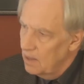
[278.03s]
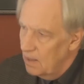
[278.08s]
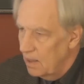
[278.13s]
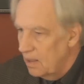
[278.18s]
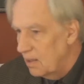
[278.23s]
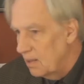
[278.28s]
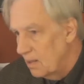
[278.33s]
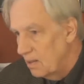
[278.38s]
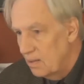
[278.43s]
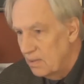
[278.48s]

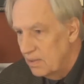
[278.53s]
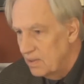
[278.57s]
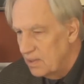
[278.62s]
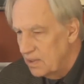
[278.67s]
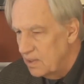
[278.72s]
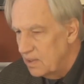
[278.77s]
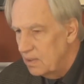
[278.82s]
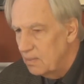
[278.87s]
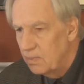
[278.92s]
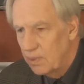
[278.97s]
and
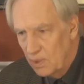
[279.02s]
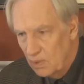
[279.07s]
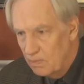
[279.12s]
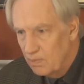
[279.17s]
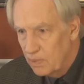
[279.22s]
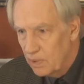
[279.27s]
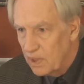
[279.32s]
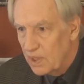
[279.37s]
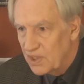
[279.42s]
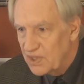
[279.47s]
the
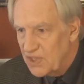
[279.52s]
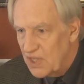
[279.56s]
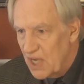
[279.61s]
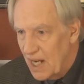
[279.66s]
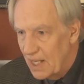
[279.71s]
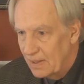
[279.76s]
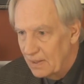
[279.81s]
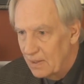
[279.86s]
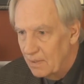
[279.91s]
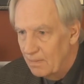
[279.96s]
Bloomberg
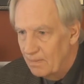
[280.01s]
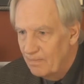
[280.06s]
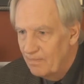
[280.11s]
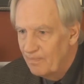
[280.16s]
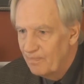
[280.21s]
Channel.